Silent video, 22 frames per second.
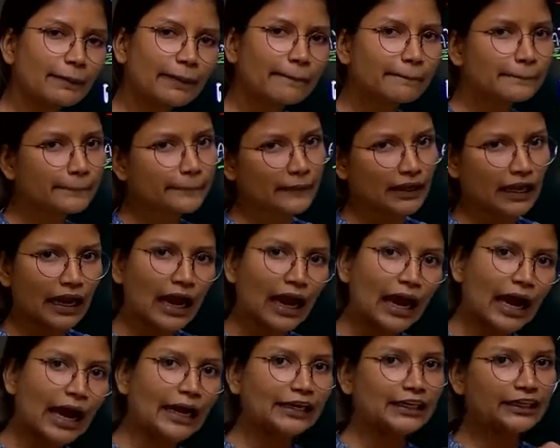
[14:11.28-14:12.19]
trap.
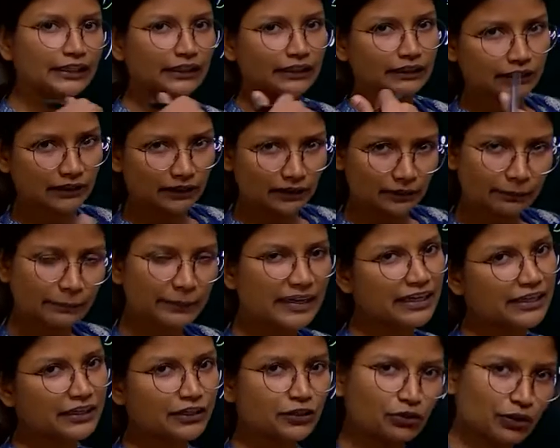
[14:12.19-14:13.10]
I
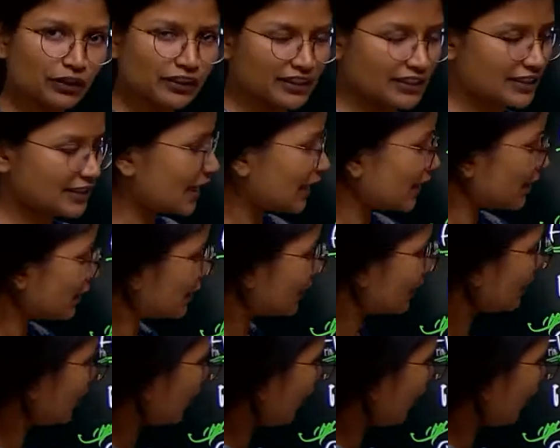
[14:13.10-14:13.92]
made you understand,